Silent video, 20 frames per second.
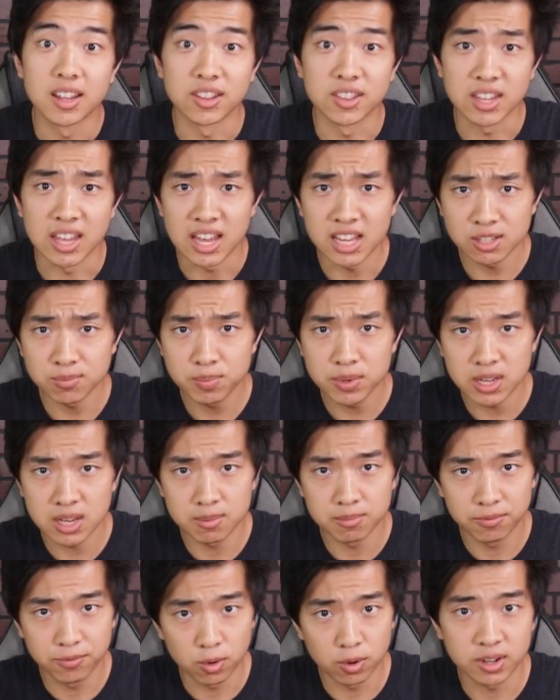Now the
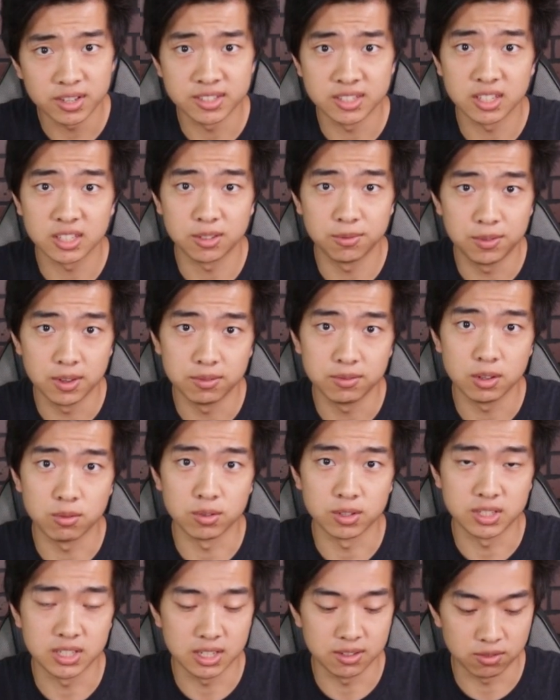SPM4650
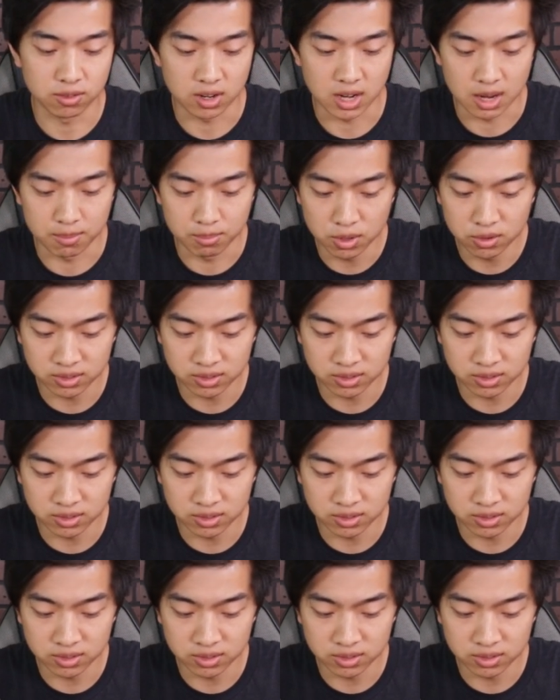receiver I'm